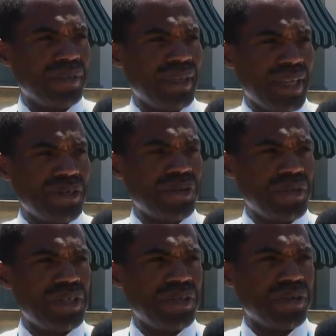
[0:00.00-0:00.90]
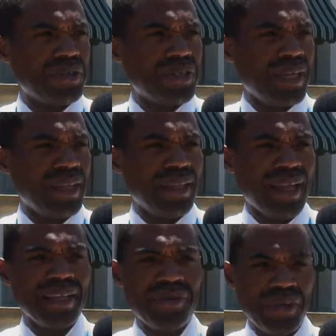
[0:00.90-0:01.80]
cancer research, and
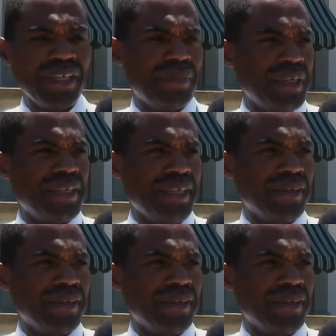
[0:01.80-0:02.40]
that's really a big deal.